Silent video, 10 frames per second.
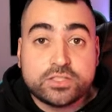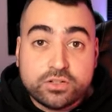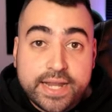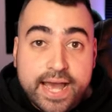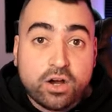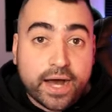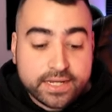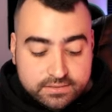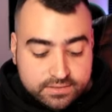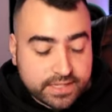So now I
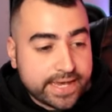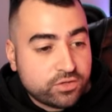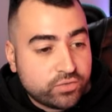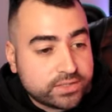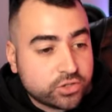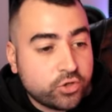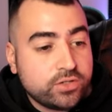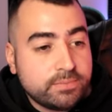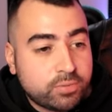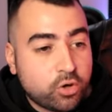can say
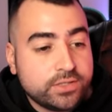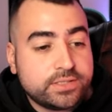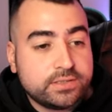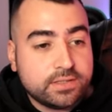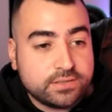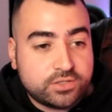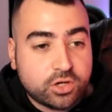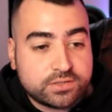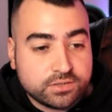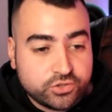return person
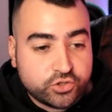dot